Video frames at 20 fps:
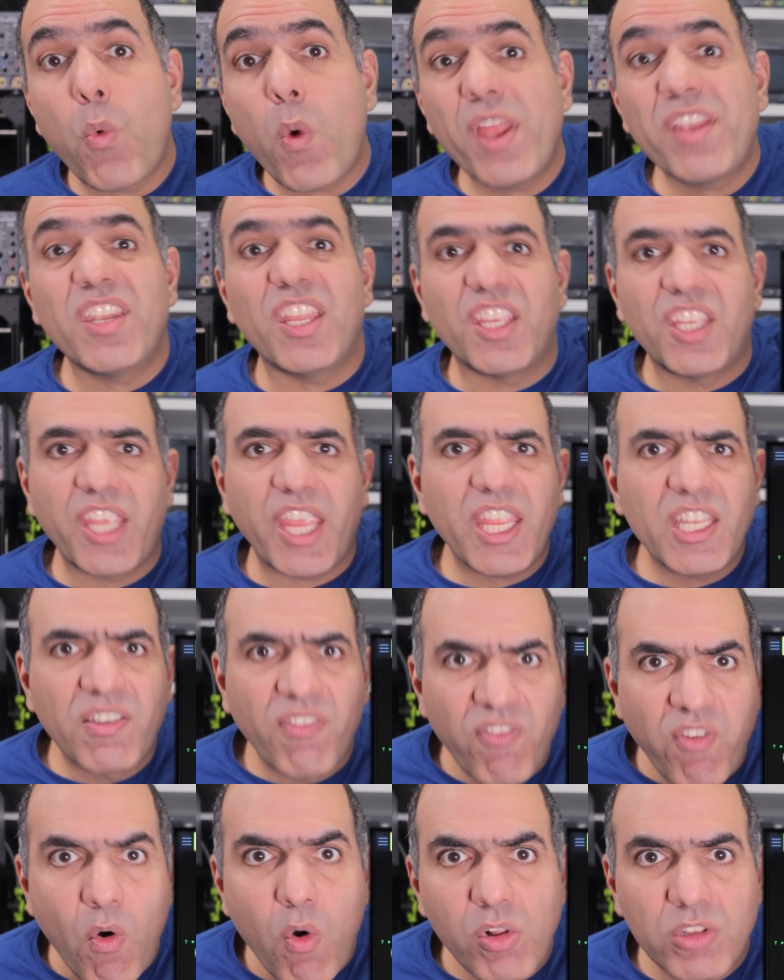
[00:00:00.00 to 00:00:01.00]
when the gate
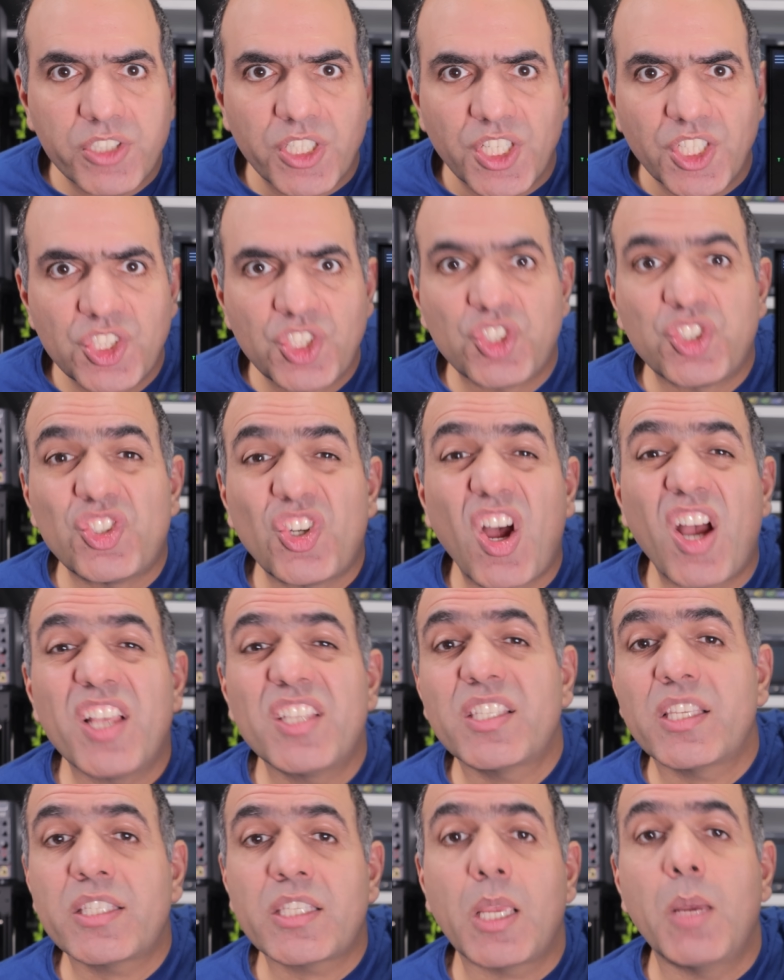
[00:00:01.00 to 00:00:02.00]
voltage
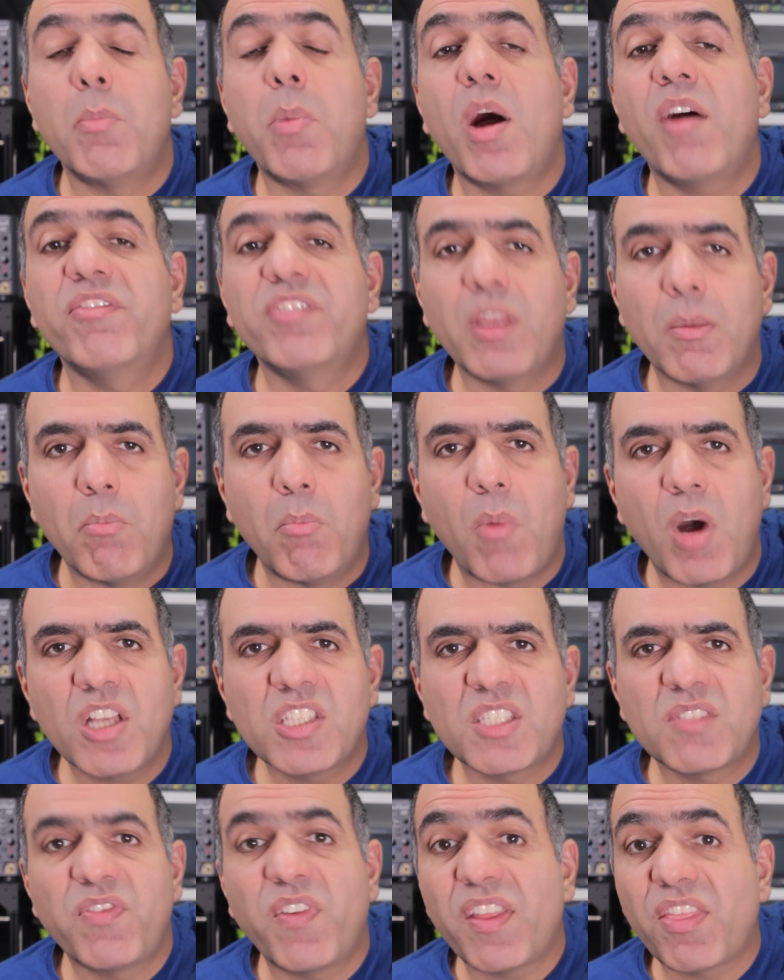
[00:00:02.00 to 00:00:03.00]
rises above the
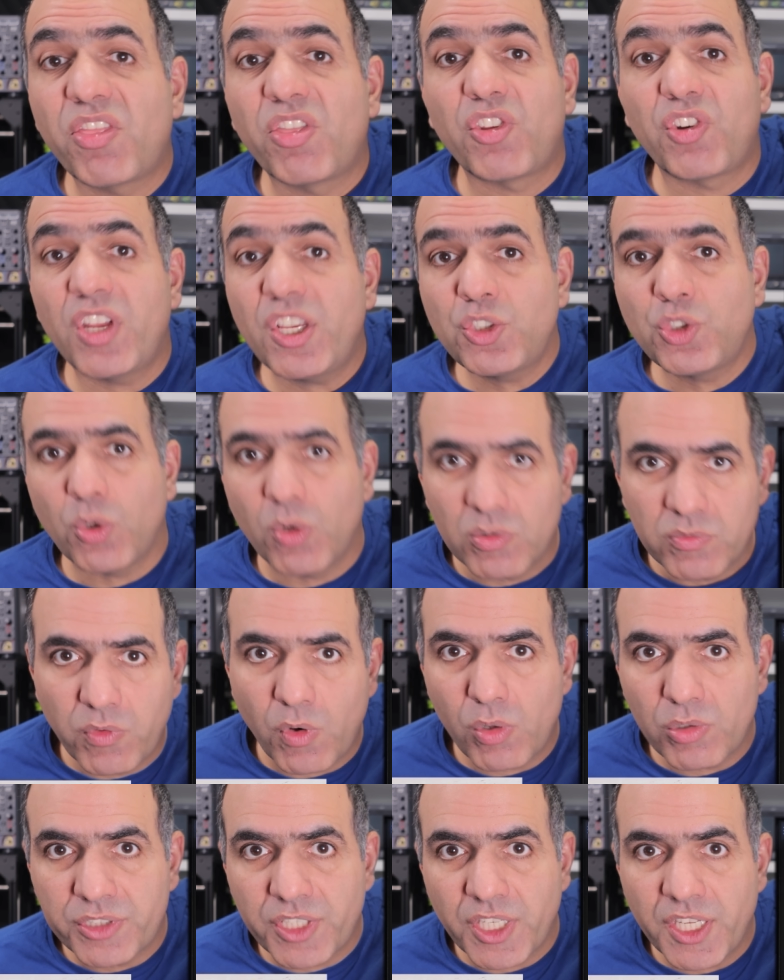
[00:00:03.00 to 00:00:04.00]
MOSFET threshold
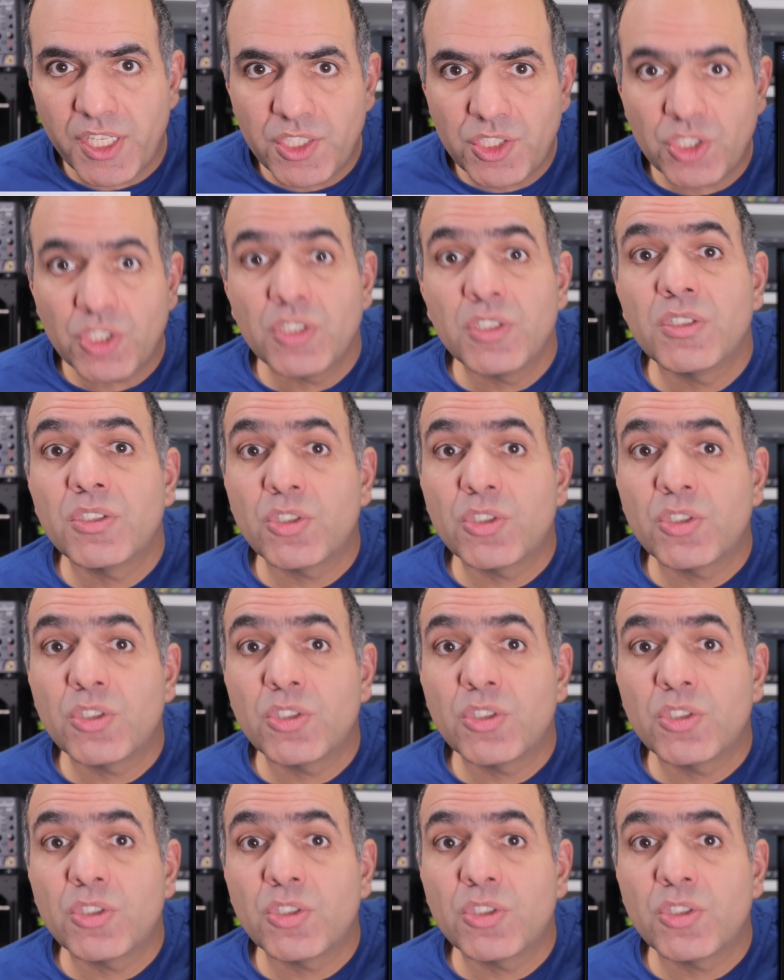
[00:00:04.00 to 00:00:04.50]
voltage,